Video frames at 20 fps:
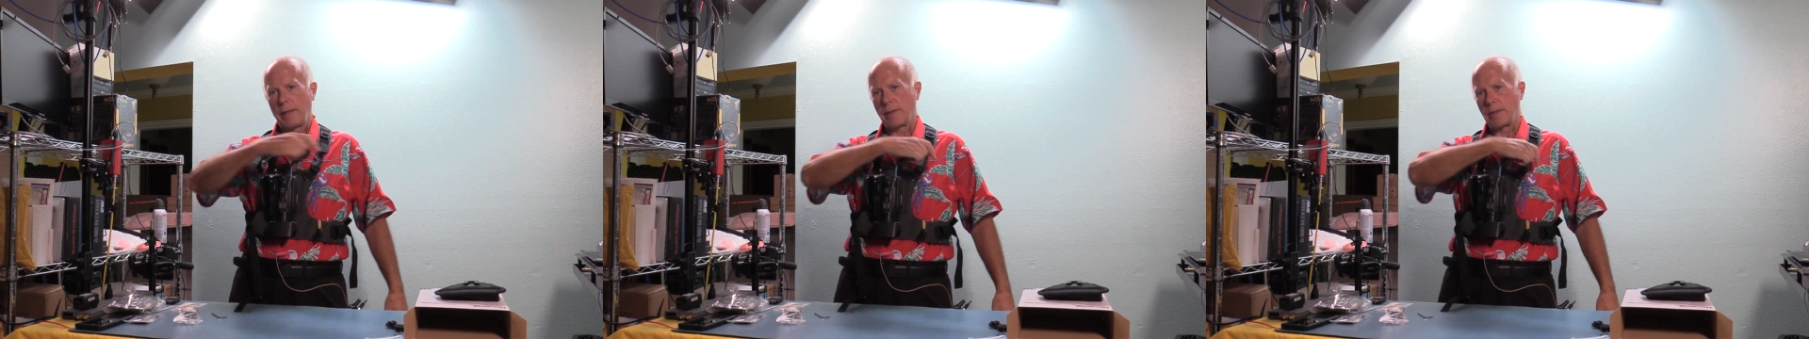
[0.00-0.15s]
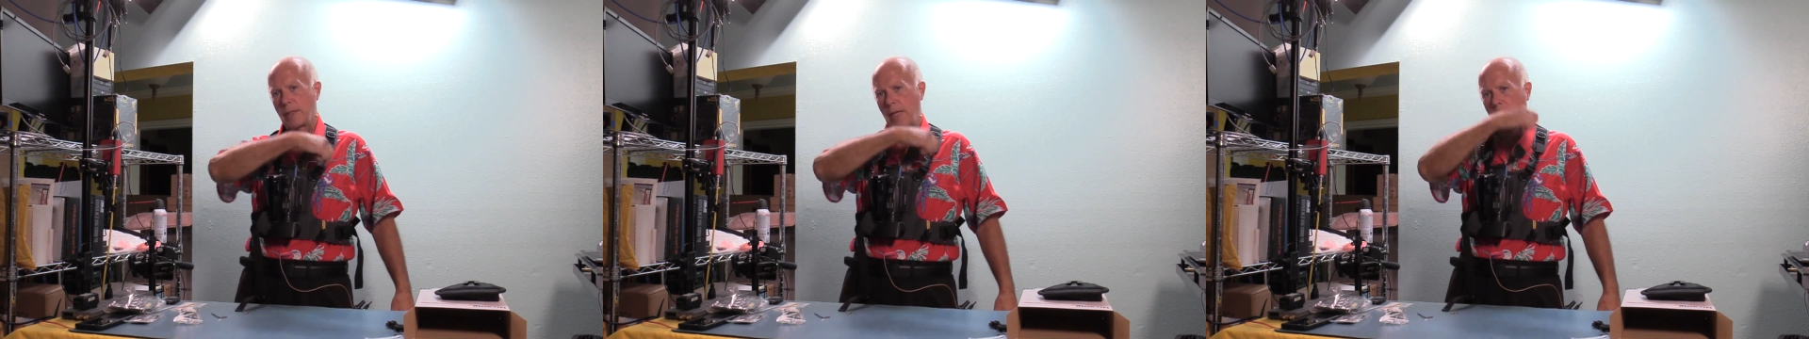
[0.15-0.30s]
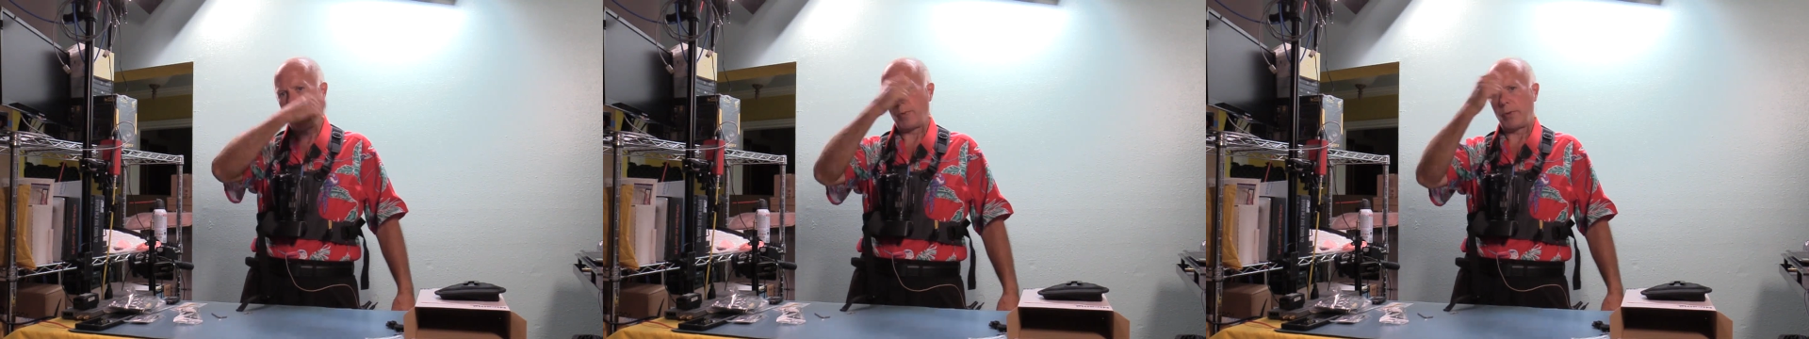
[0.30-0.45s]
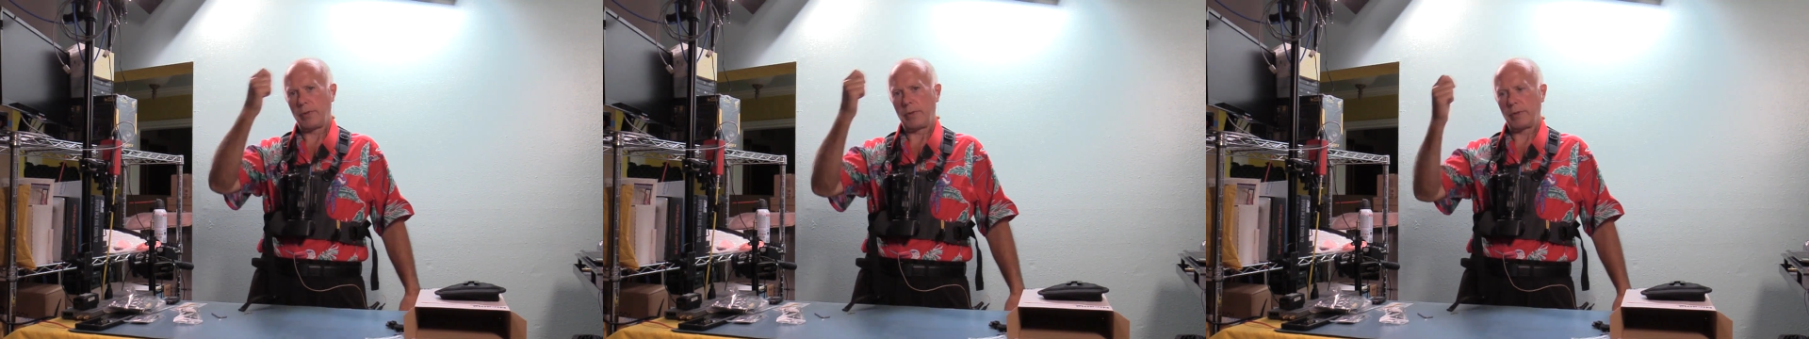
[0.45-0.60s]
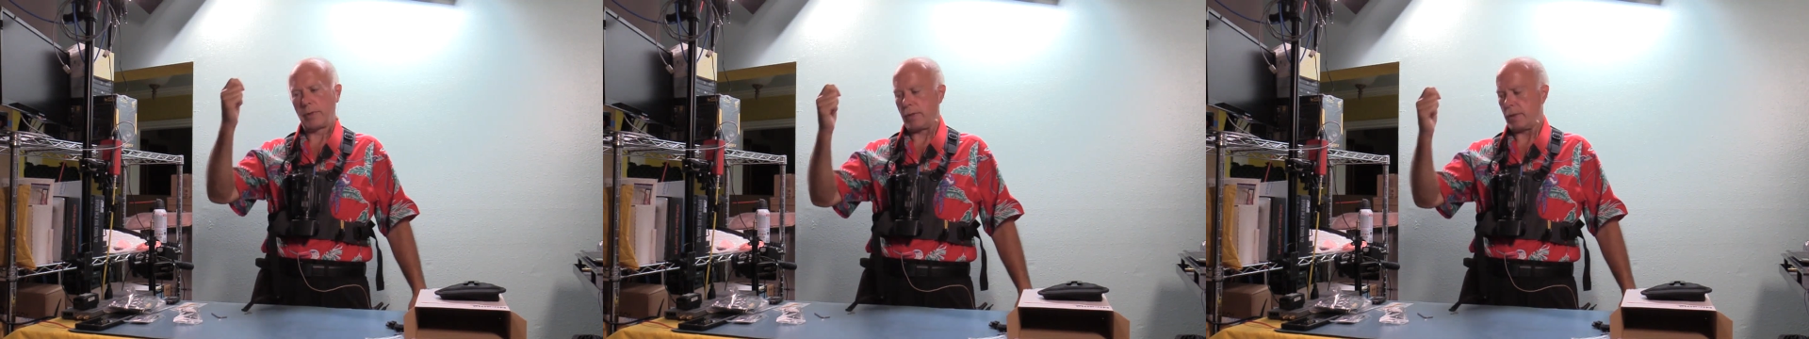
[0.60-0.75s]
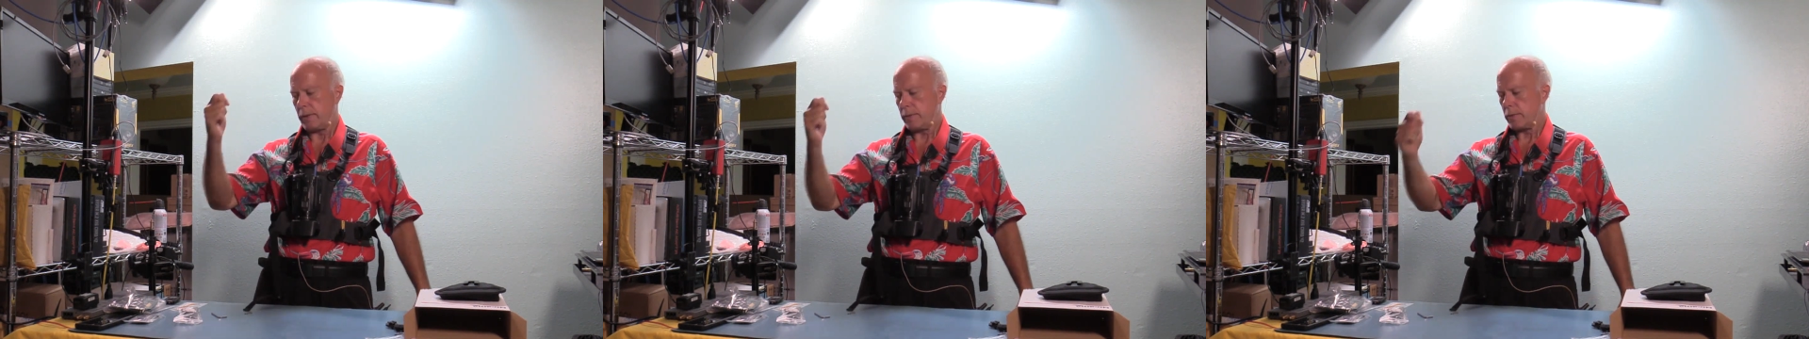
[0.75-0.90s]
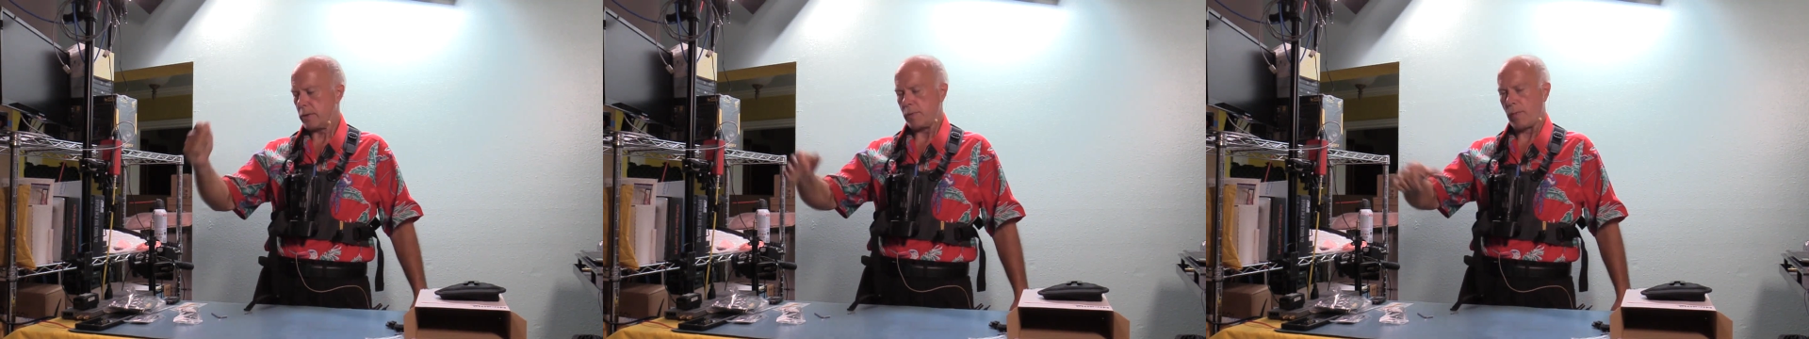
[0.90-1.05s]
is I pull
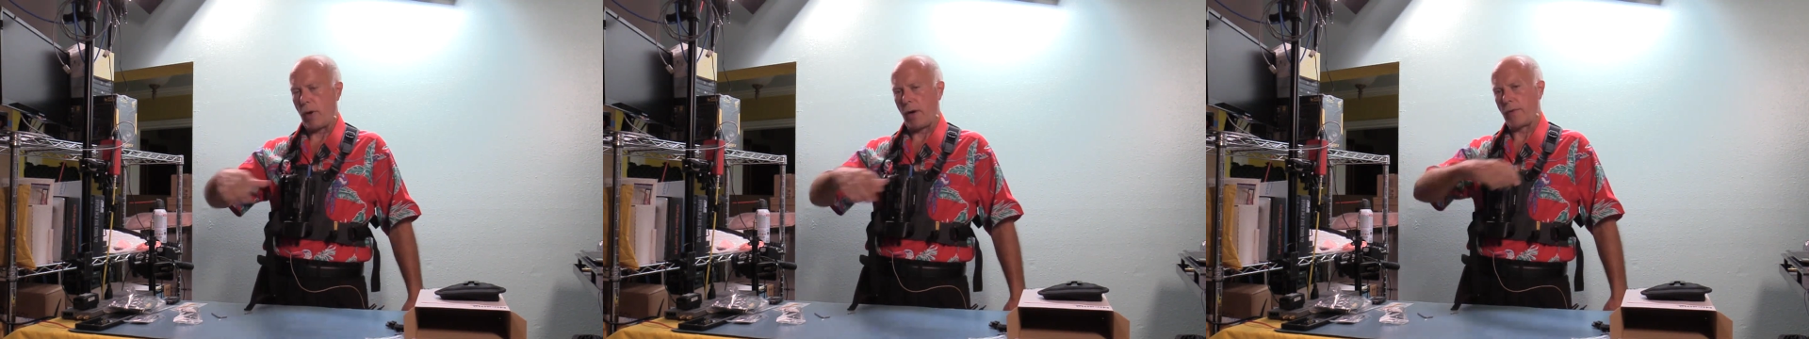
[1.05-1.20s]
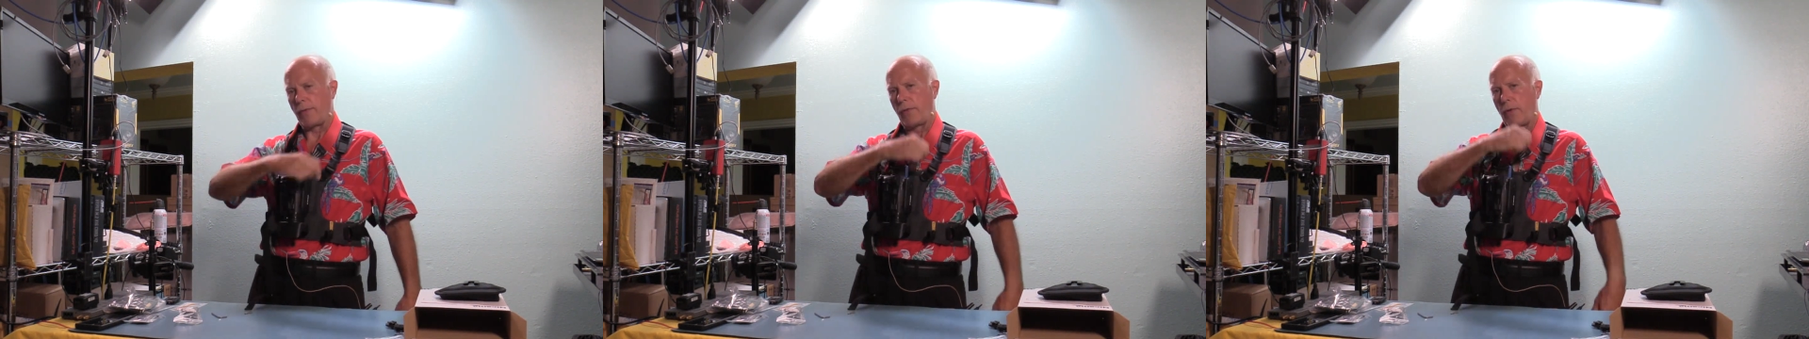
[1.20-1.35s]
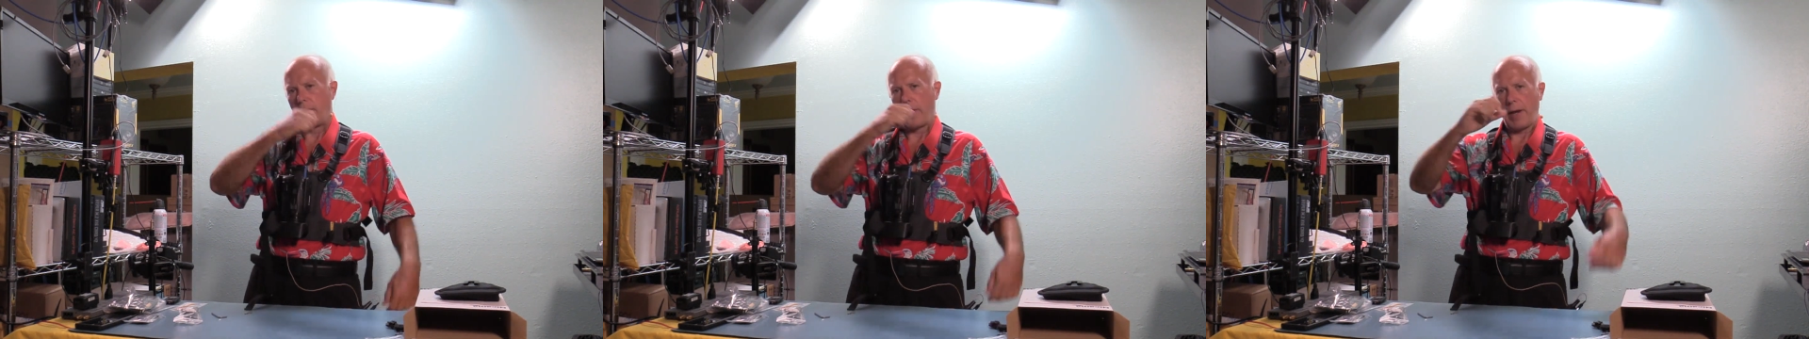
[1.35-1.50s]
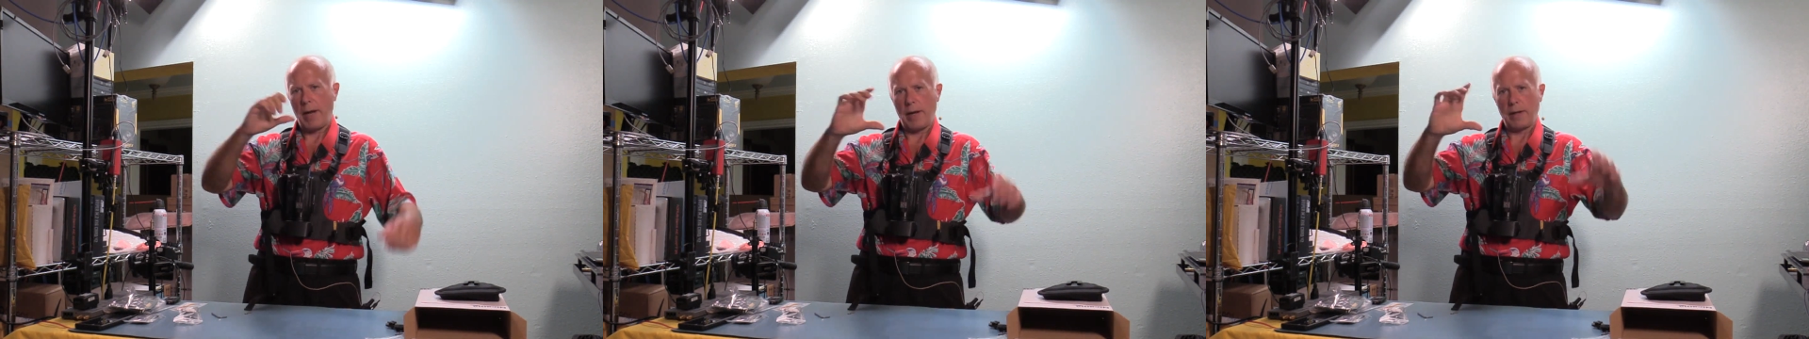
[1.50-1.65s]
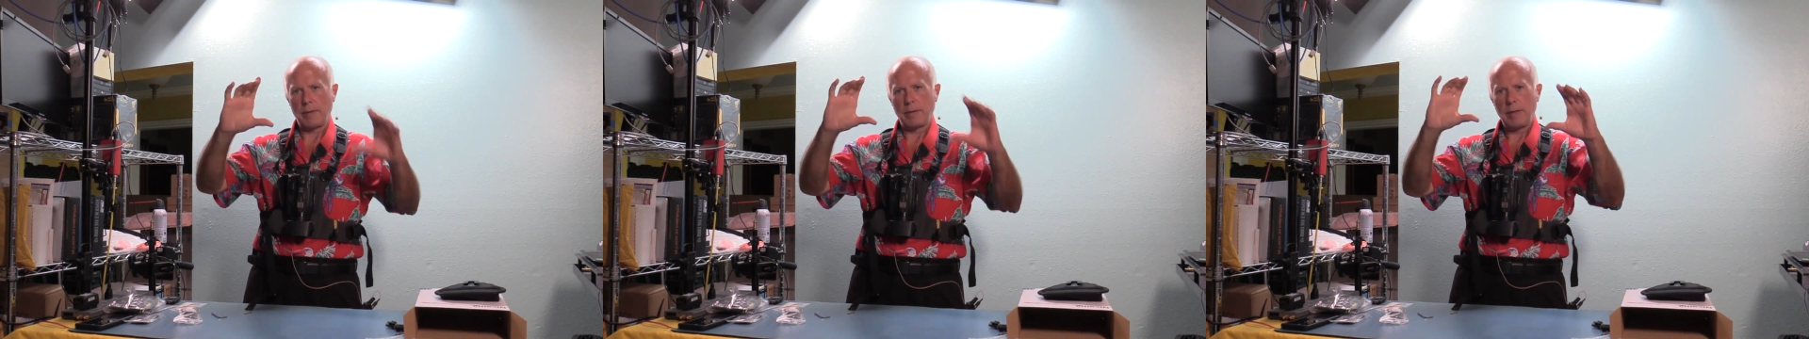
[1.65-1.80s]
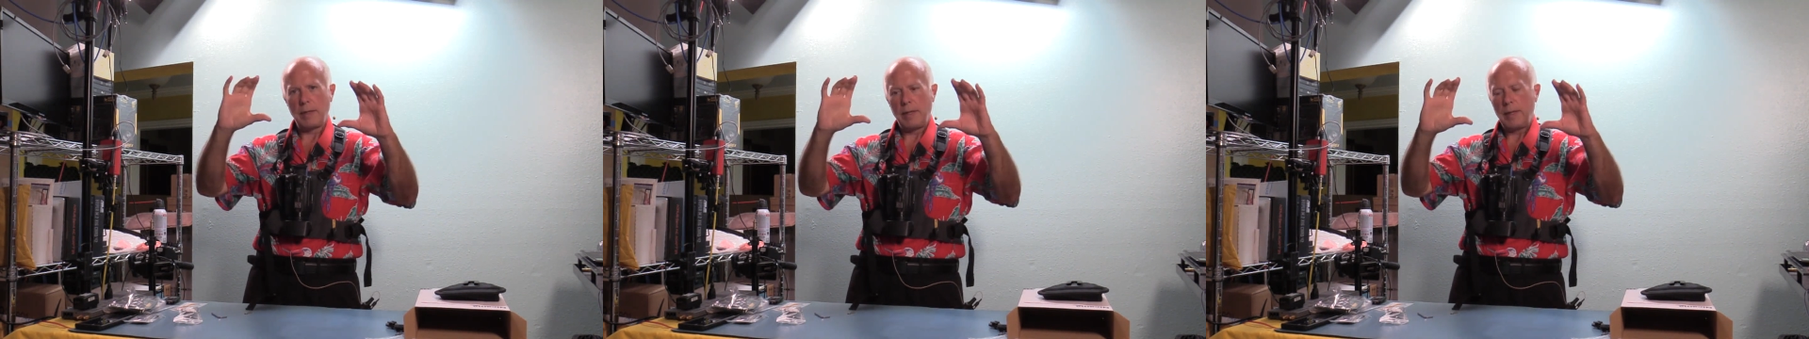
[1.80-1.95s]
the smartphone out